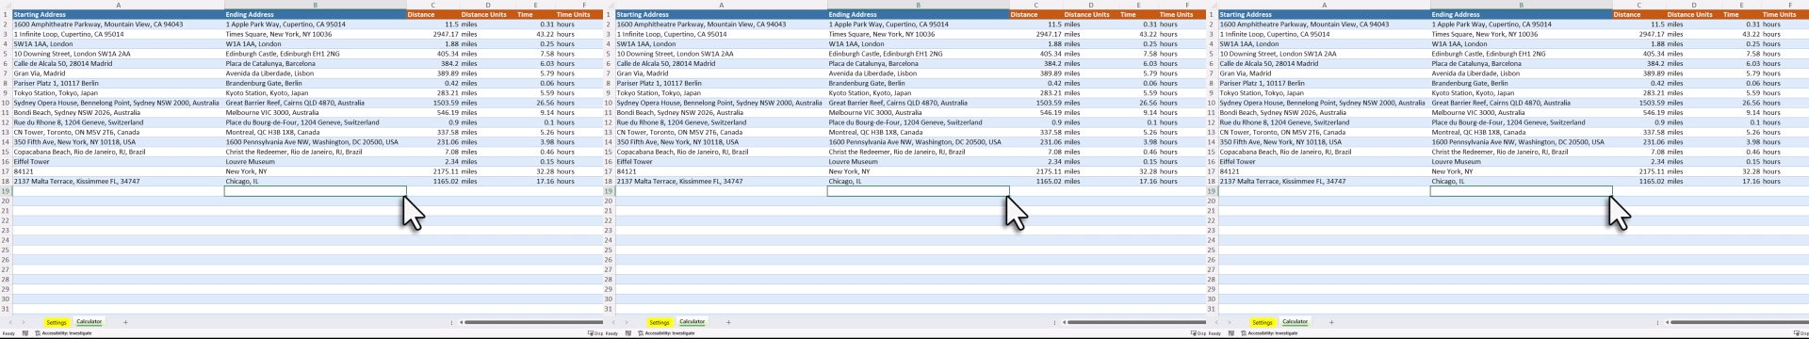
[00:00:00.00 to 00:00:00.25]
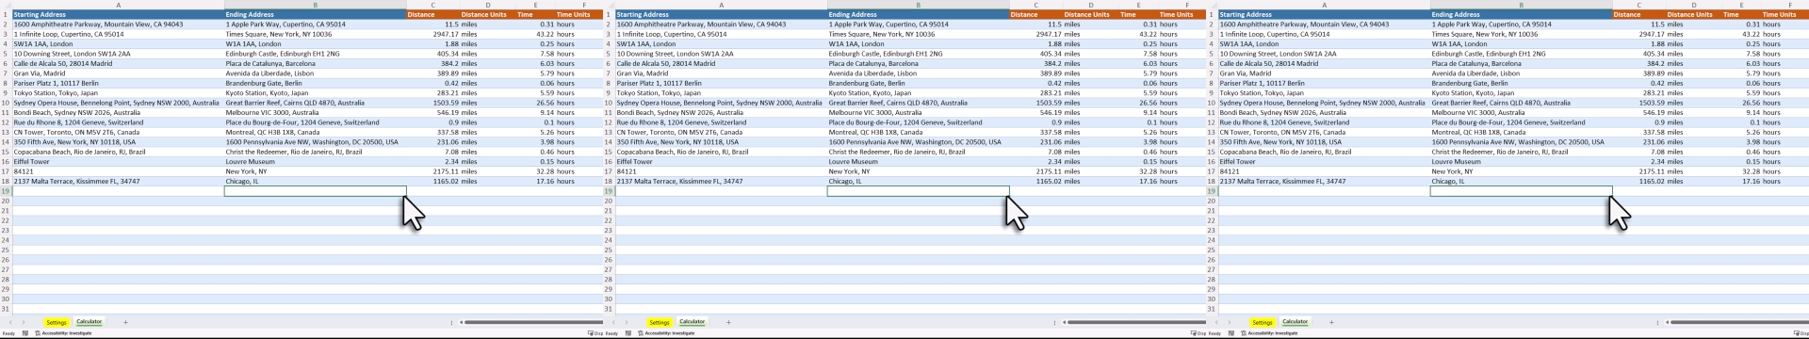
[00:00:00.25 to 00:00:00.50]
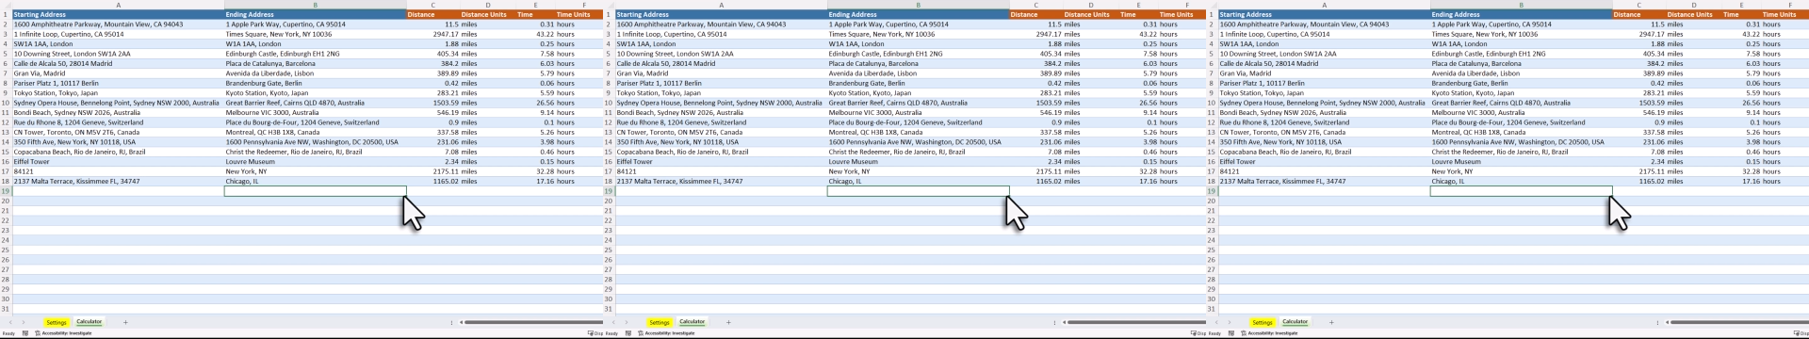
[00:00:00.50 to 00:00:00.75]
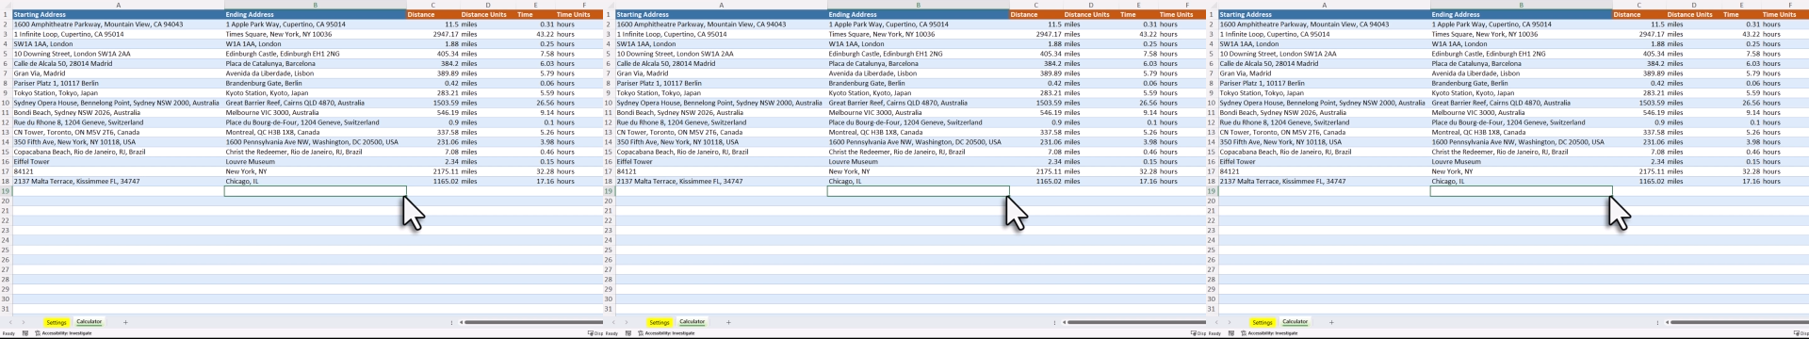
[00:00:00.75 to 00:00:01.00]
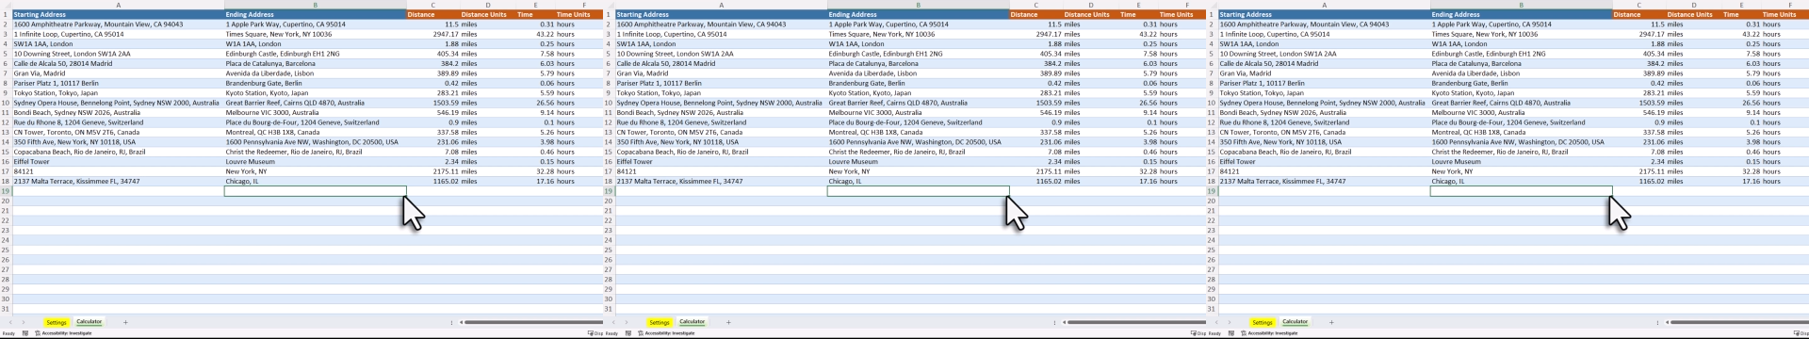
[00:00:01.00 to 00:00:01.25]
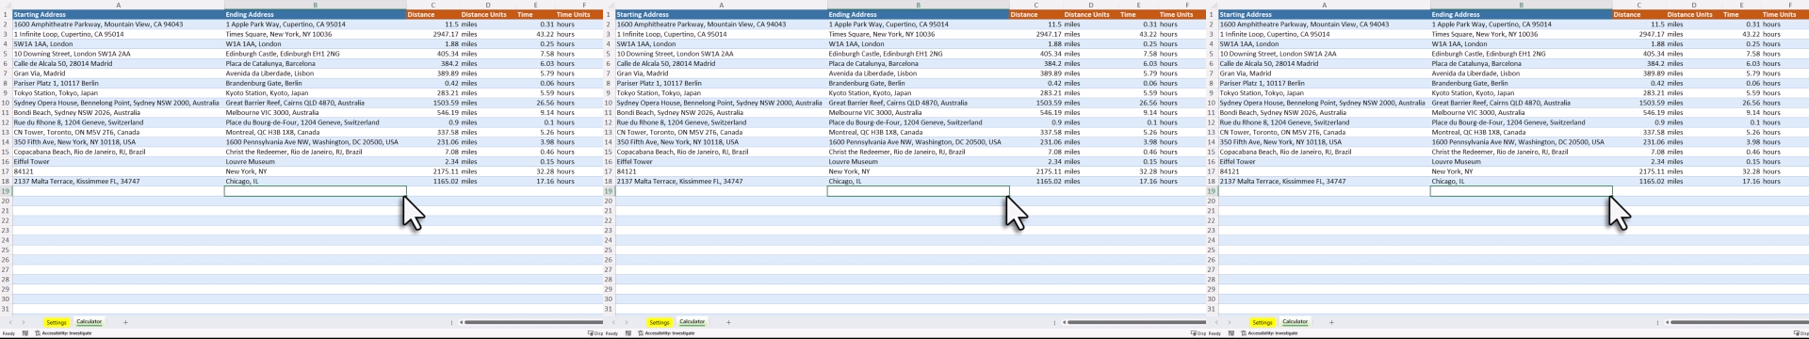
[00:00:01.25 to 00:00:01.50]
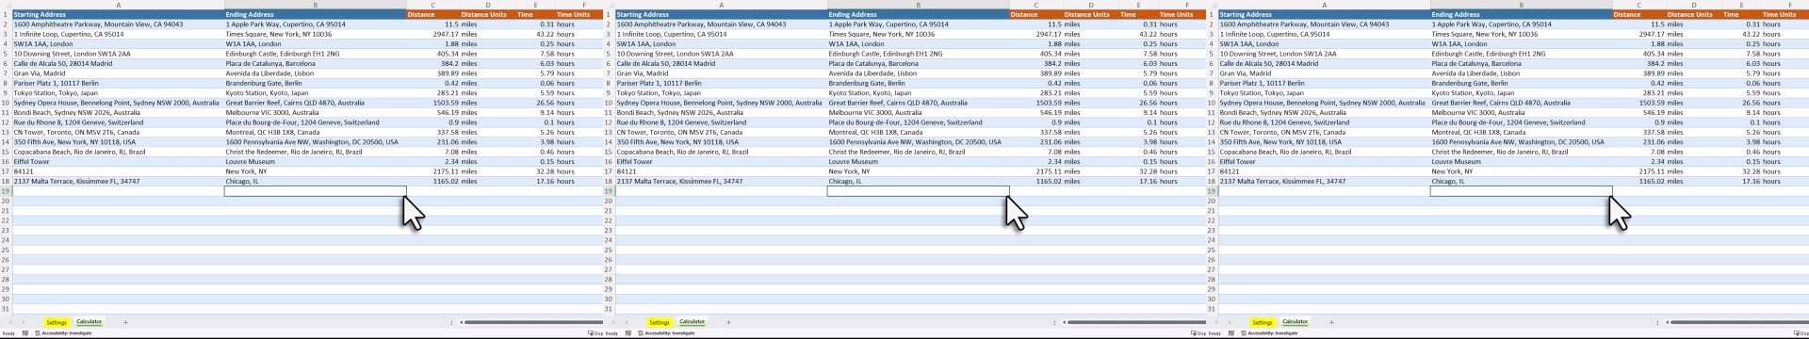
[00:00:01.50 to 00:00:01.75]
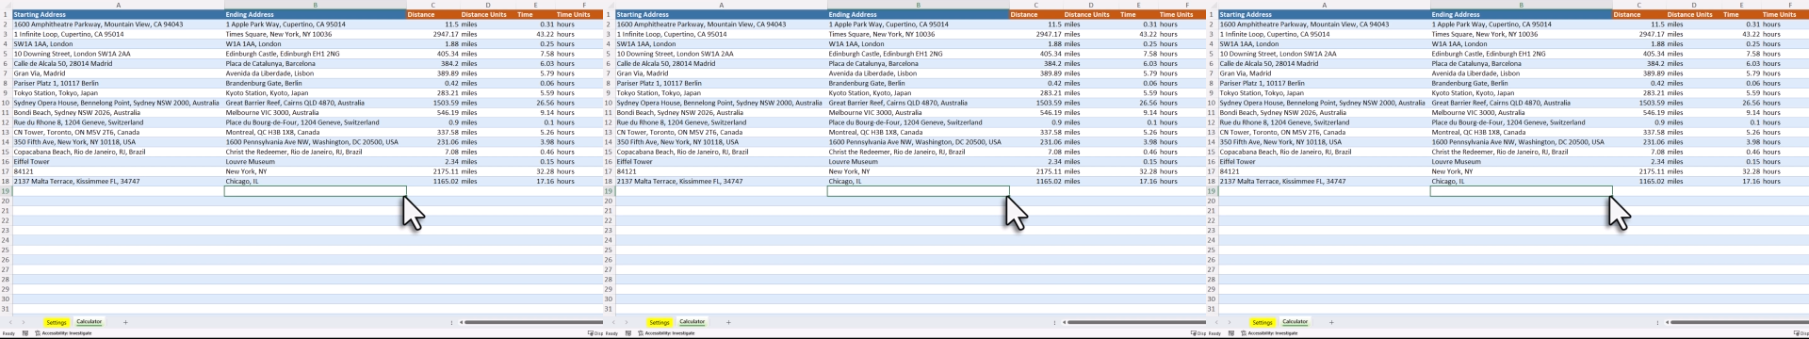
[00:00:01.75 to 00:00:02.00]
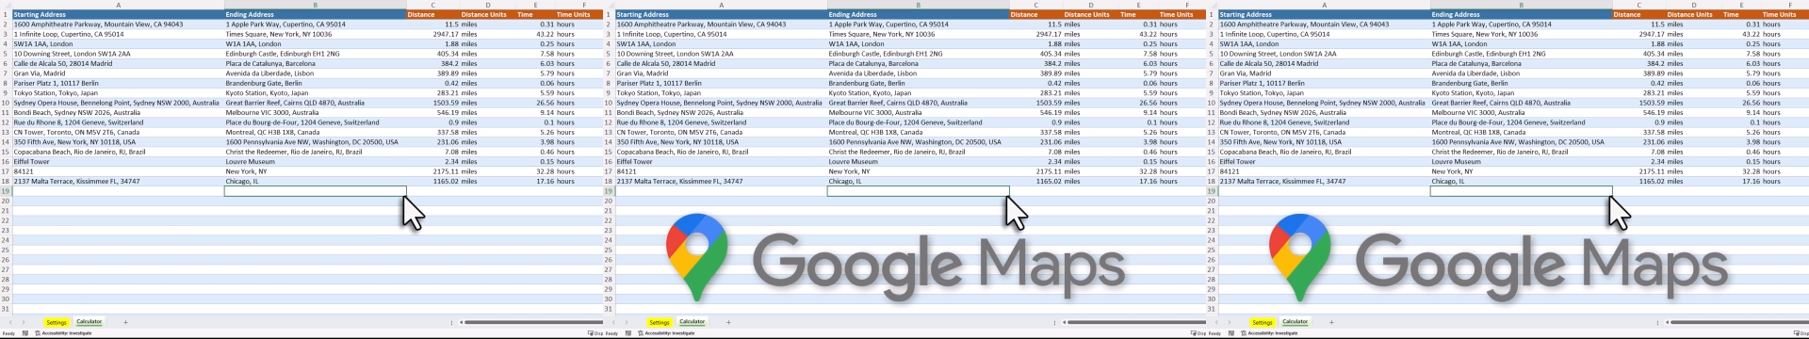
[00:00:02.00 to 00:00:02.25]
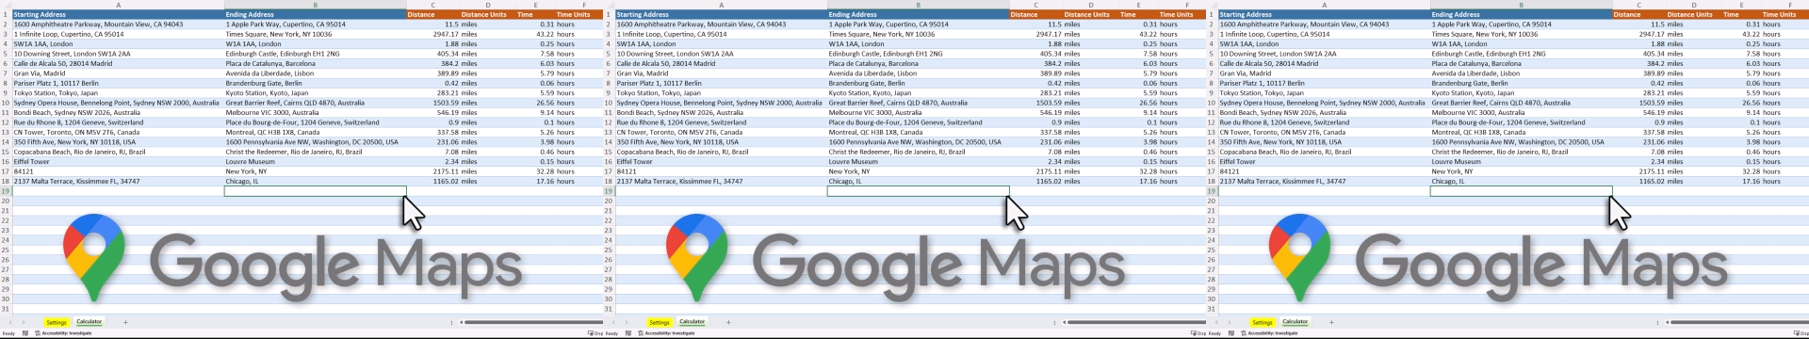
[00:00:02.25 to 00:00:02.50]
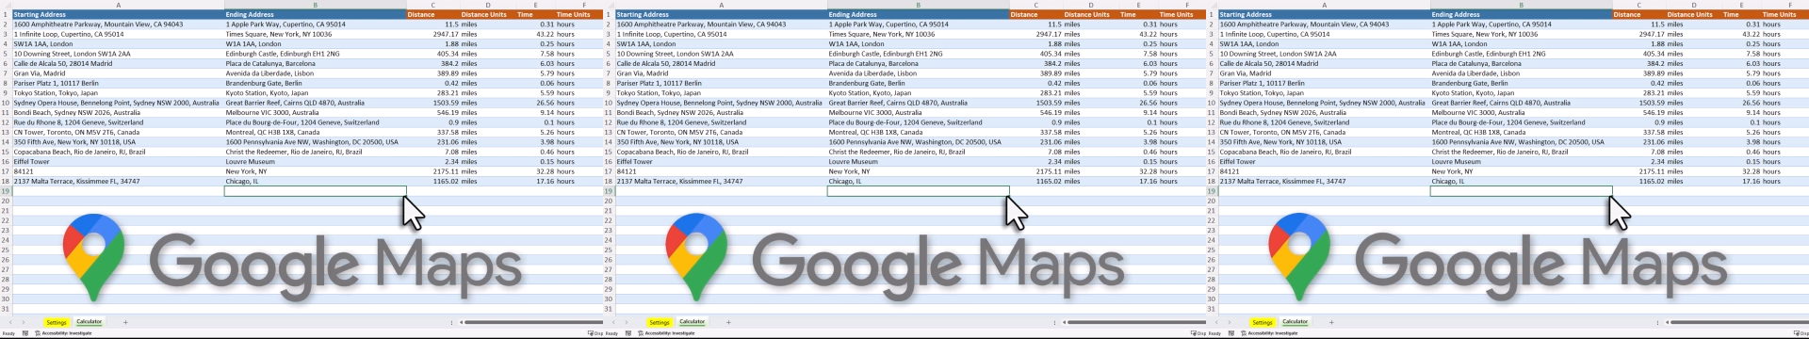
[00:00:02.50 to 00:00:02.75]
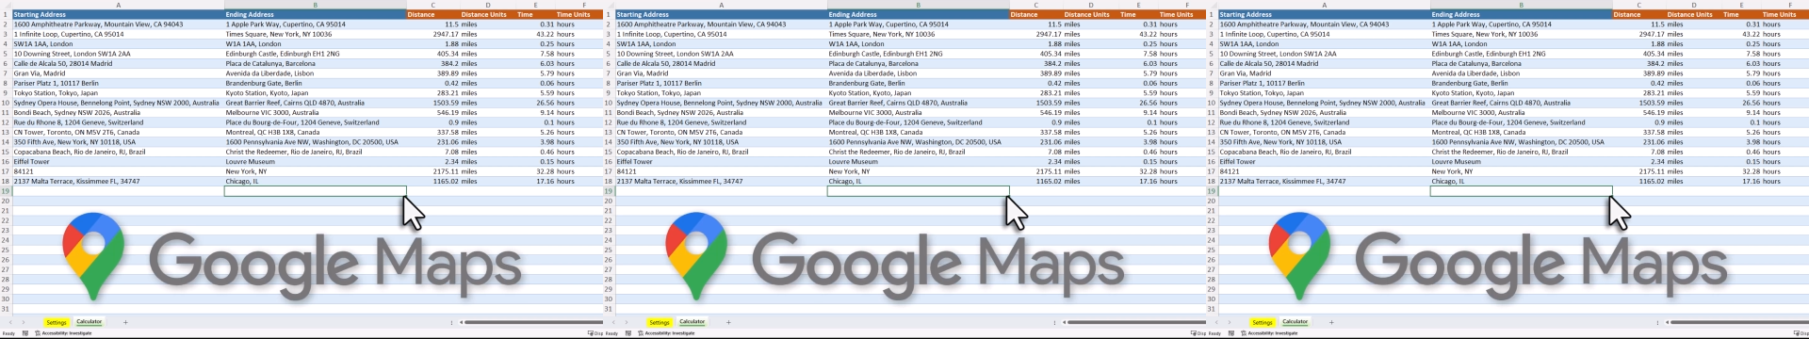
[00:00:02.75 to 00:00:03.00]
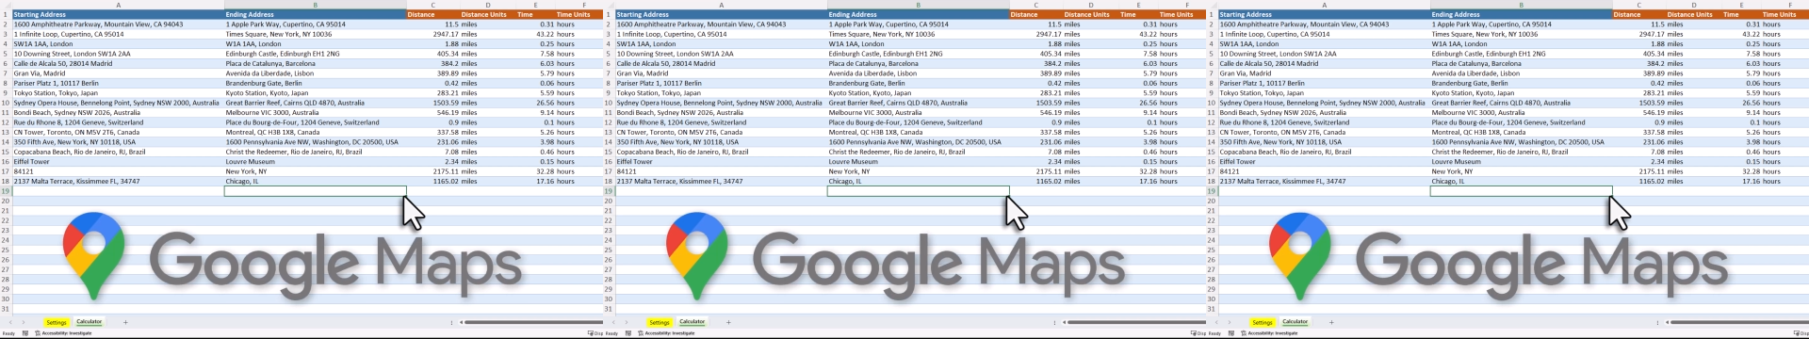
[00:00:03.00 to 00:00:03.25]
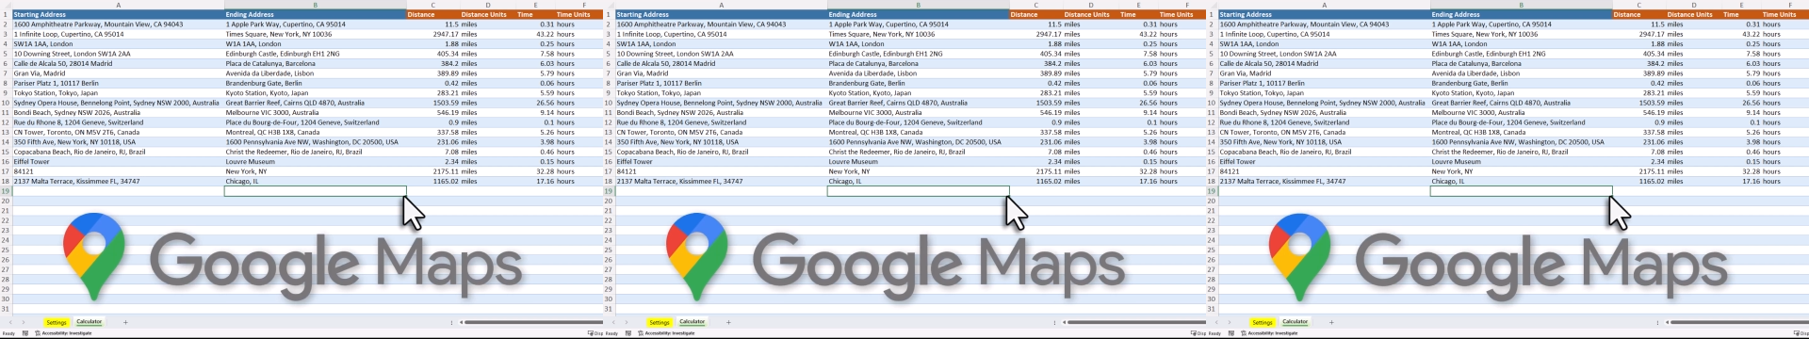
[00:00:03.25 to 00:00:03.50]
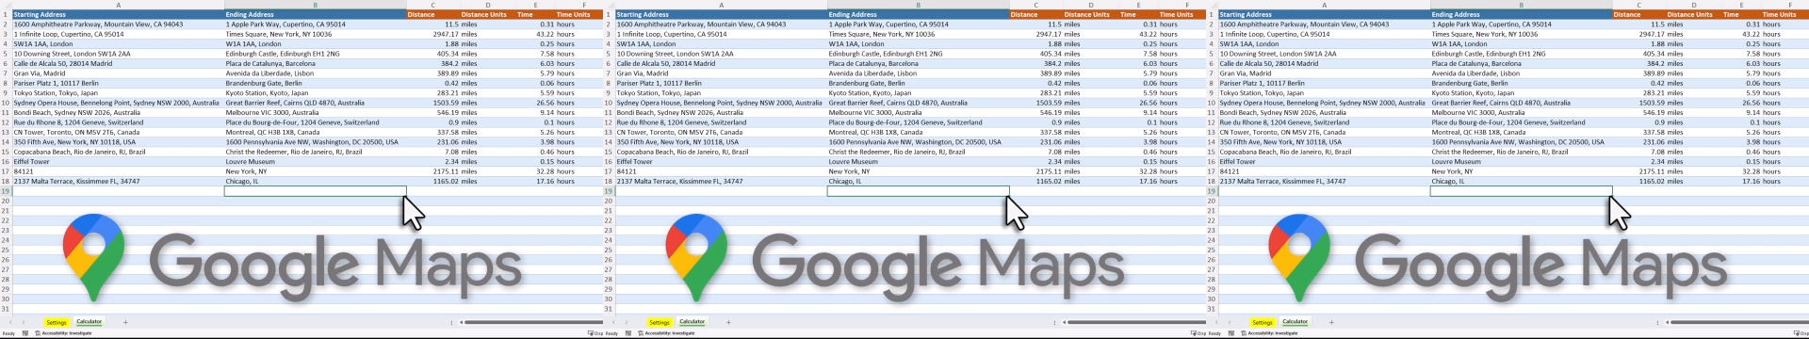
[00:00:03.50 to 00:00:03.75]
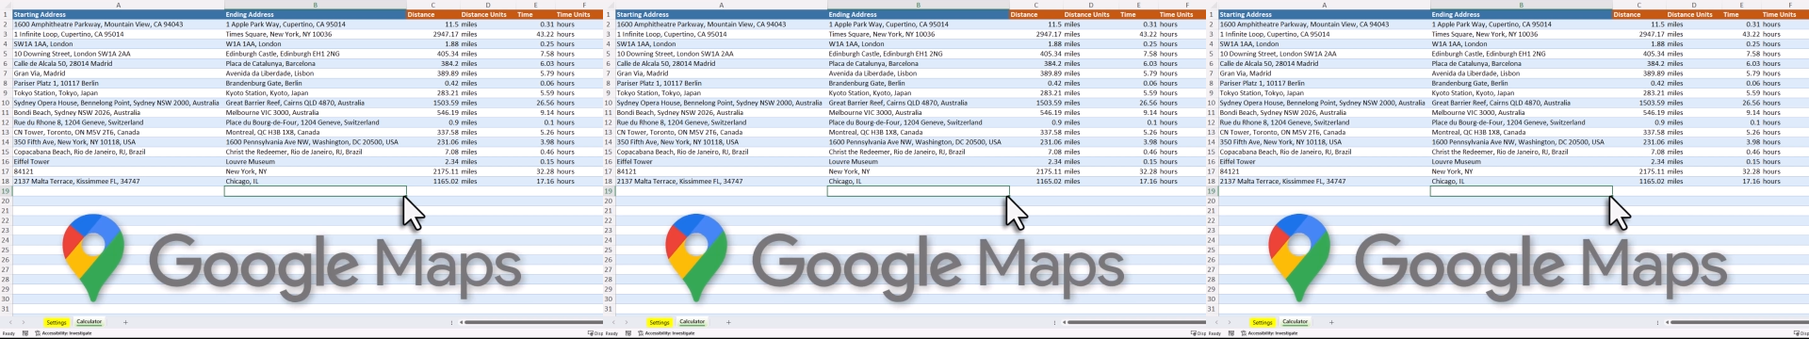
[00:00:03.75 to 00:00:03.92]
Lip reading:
No face is visible, so there are no lips to read.